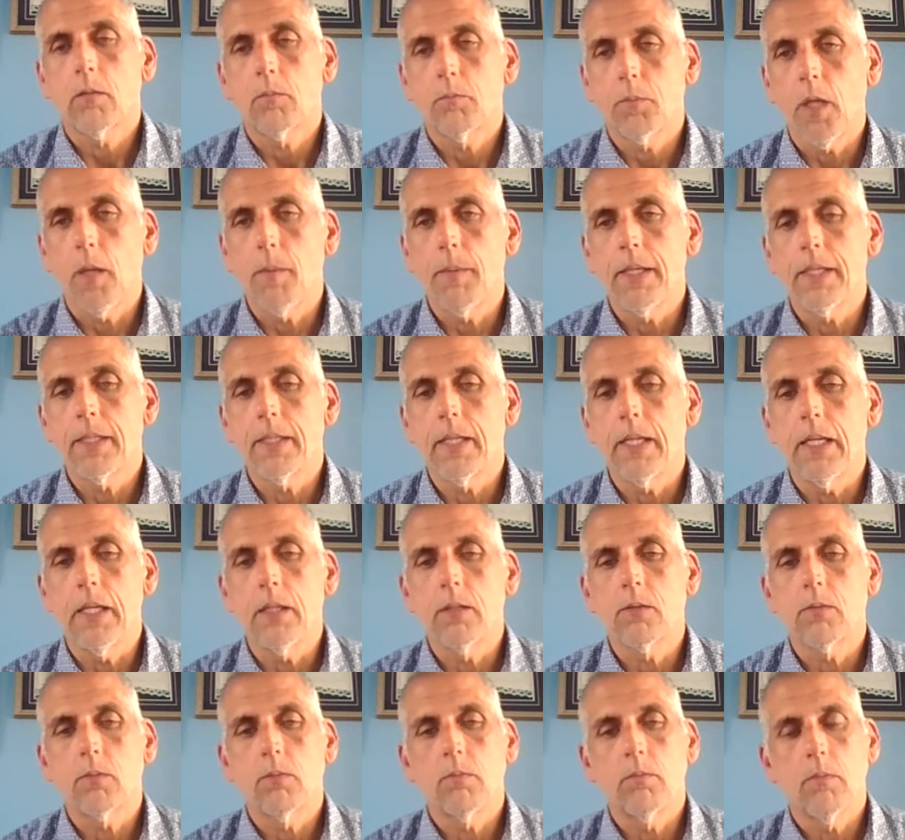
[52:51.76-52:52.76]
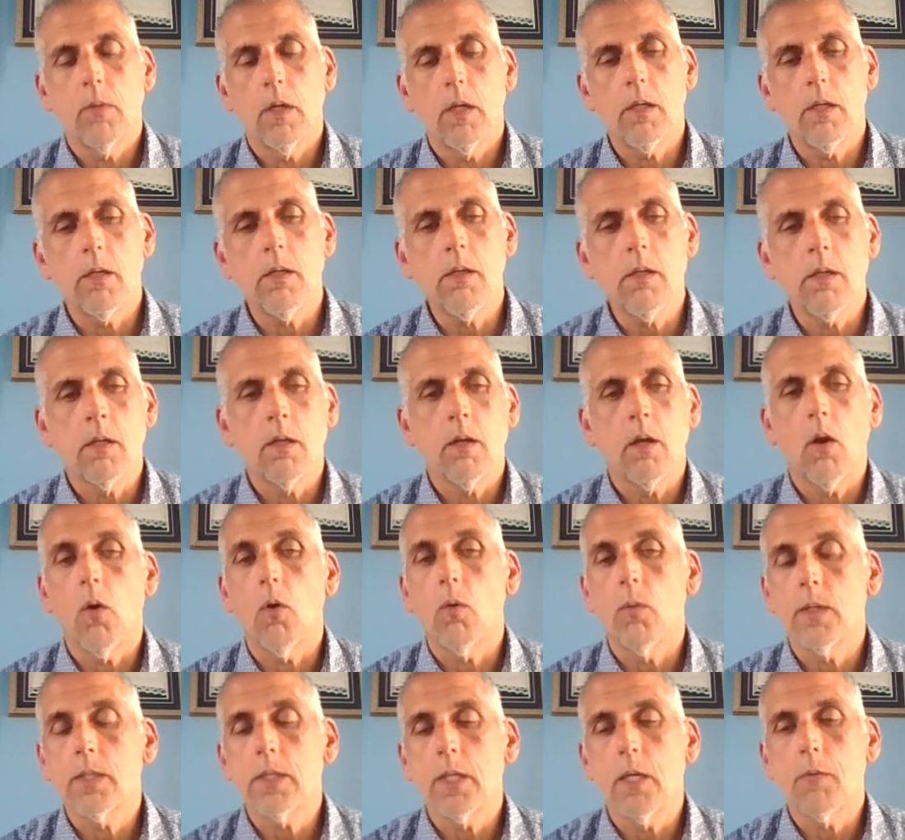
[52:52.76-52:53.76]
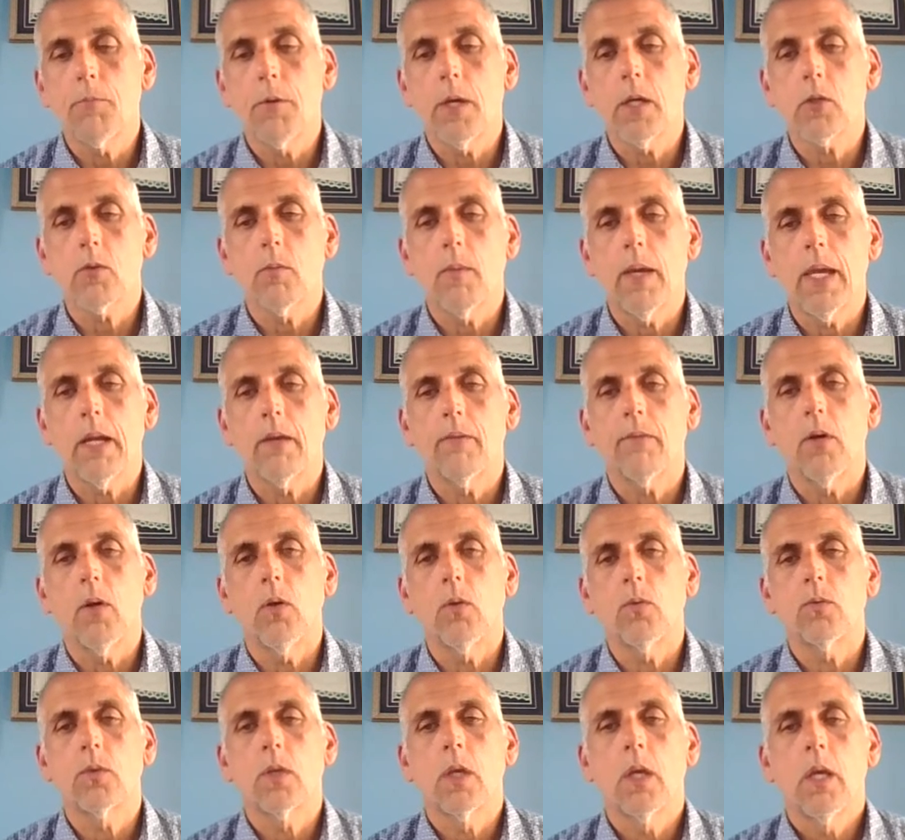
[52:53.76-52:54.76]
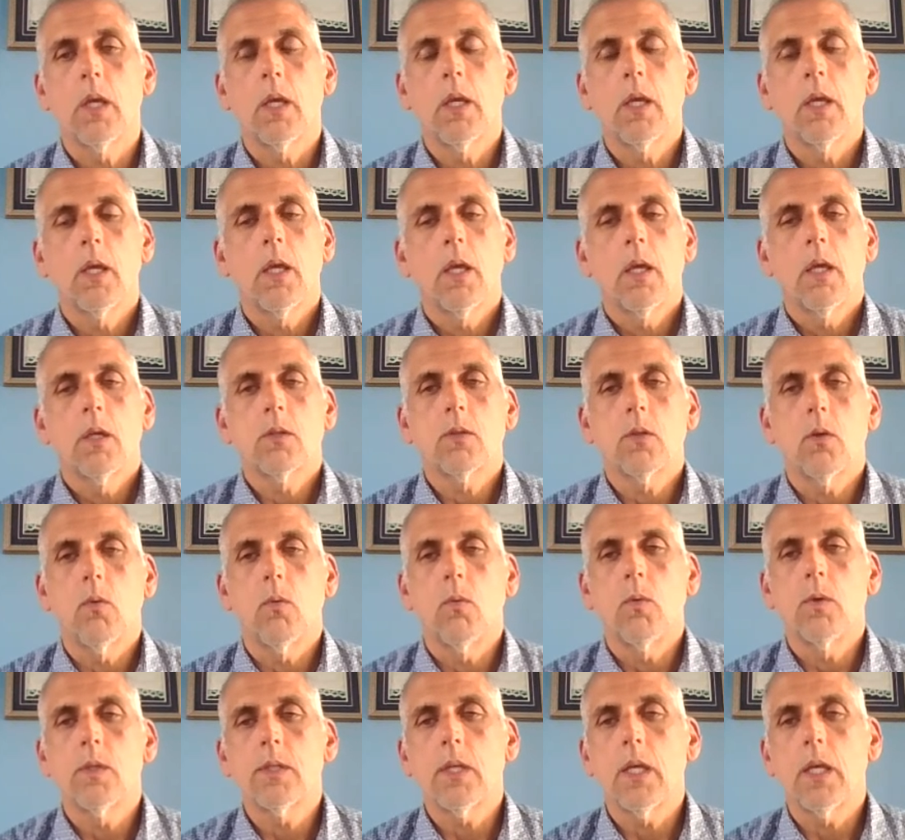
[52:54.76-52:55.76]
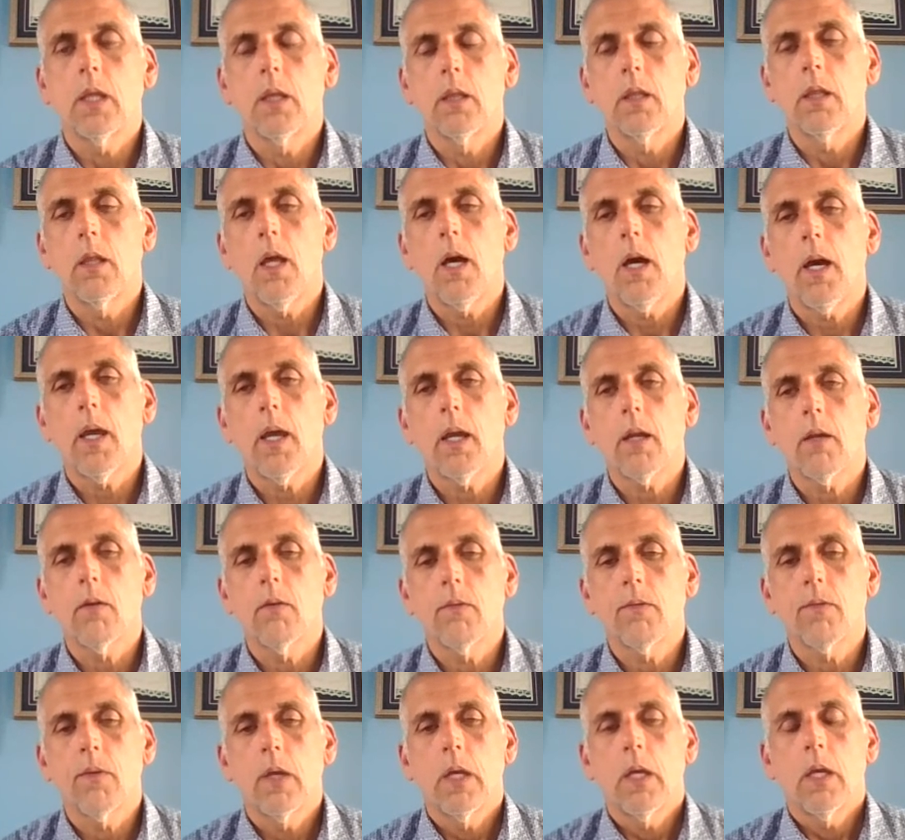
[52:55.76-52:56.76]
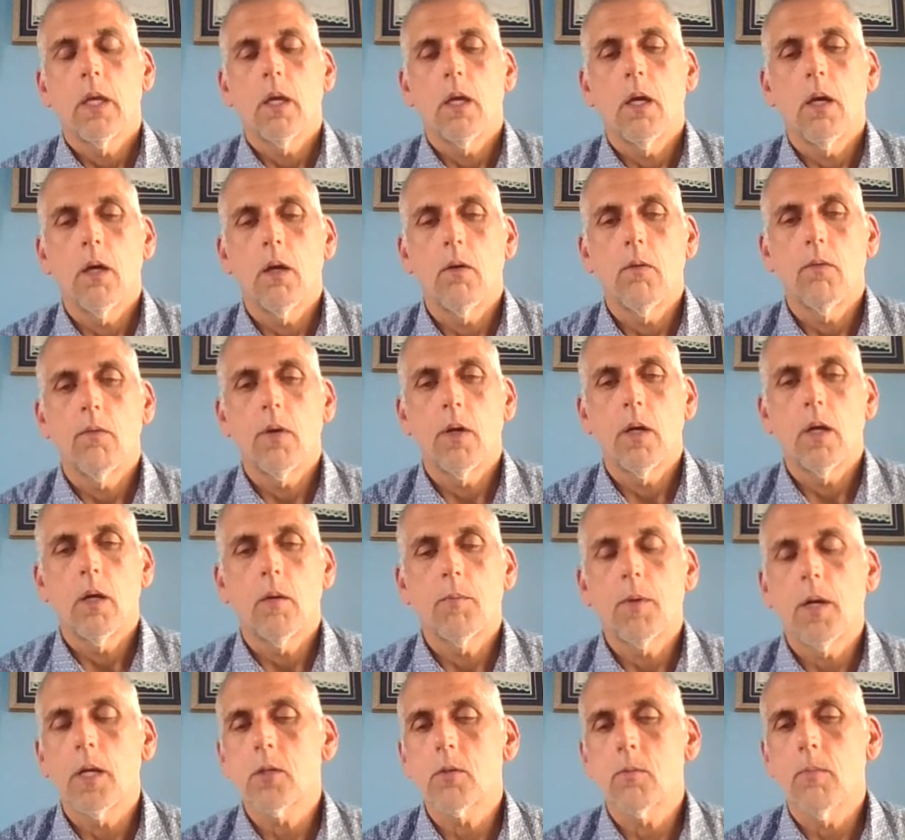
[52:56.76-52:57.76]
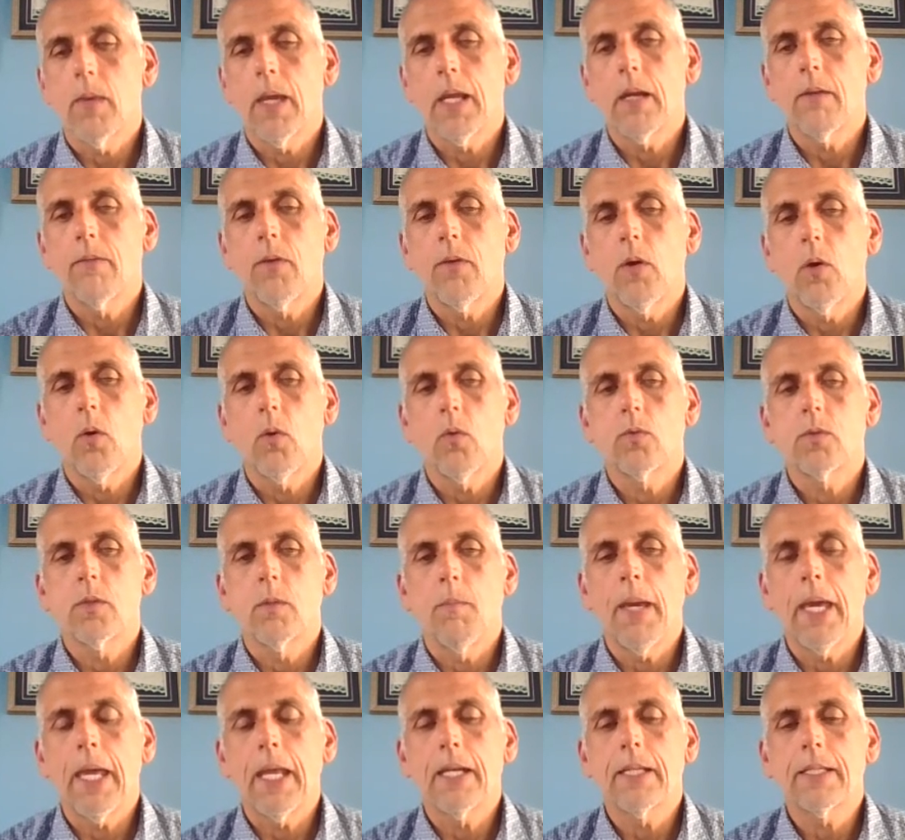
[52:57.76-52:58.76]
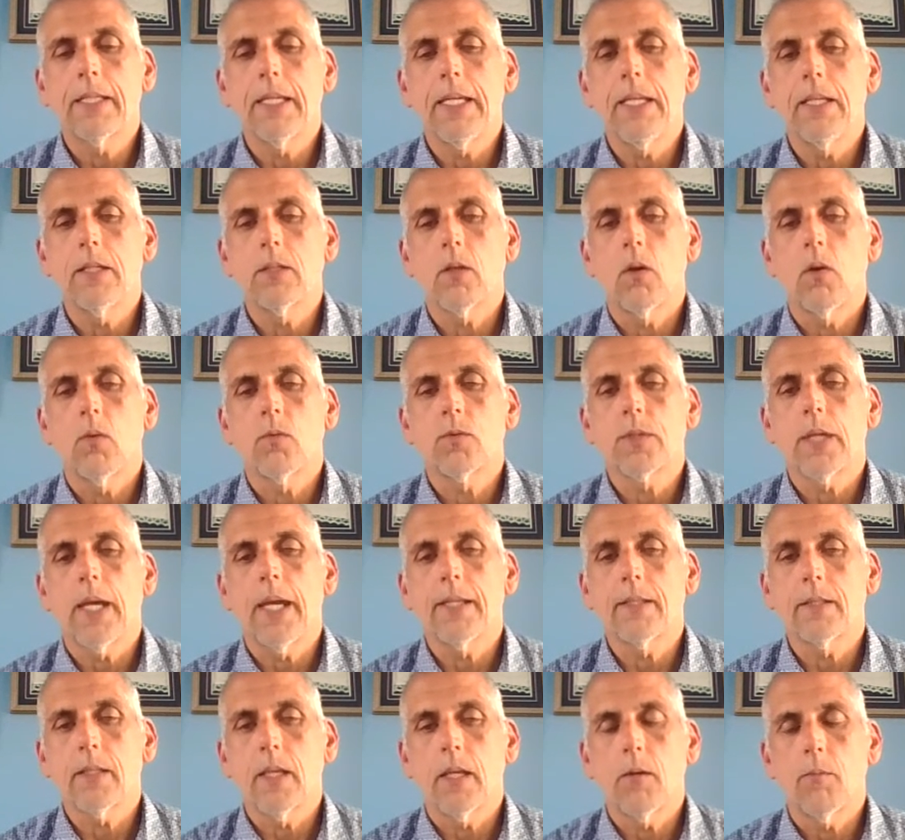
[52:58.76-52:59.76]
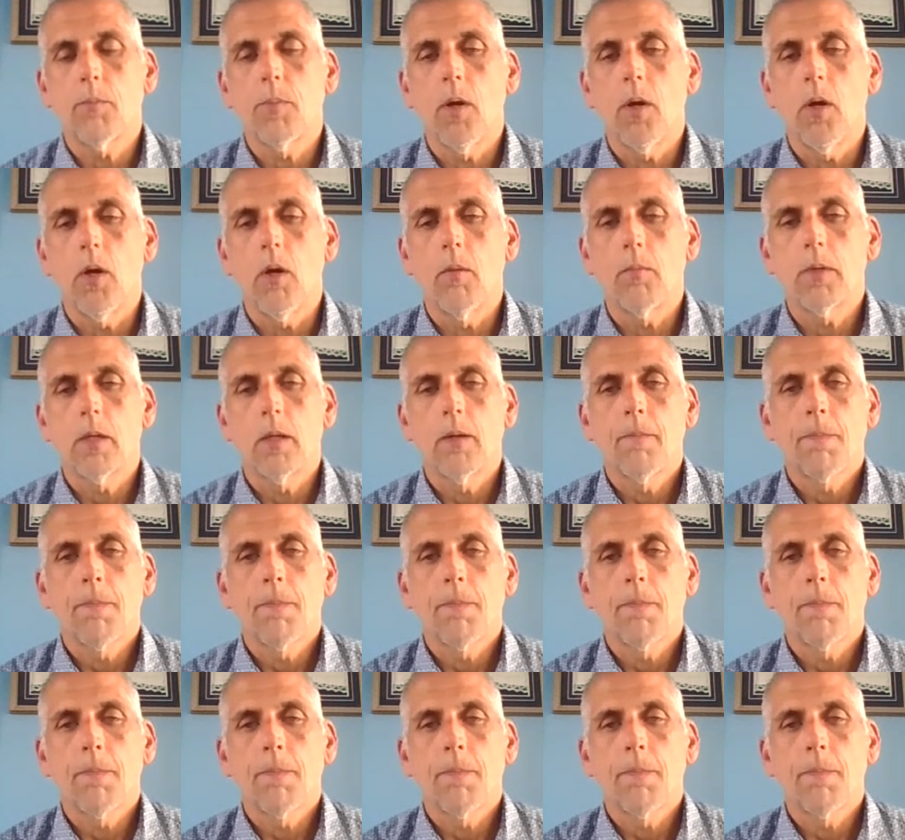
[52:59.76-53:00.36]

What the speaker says: plumbing T's, or we see pressure manifolds. So we see a lot of of pressure manifolds and manatees on sites that are pumped.